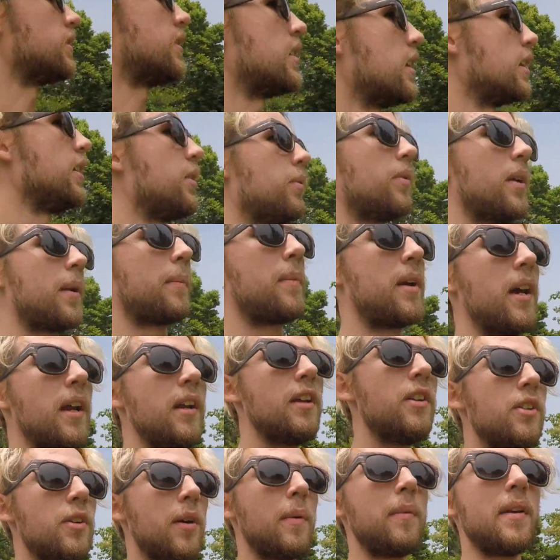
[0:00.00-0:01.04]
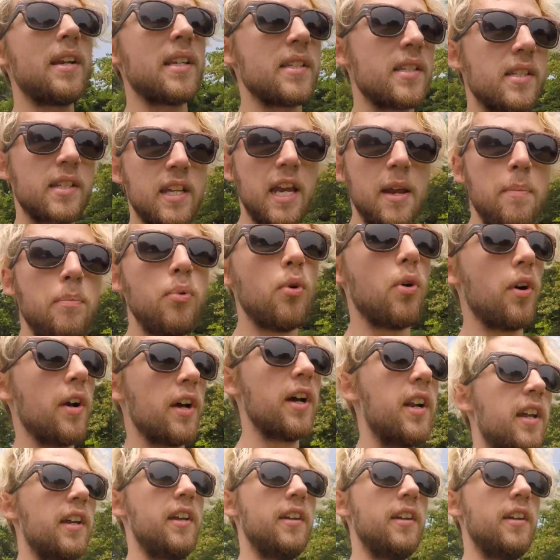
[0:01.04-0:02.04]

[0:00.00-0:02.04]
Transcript: I'll tell you what I'm gonna do. I'm gonna skateboard on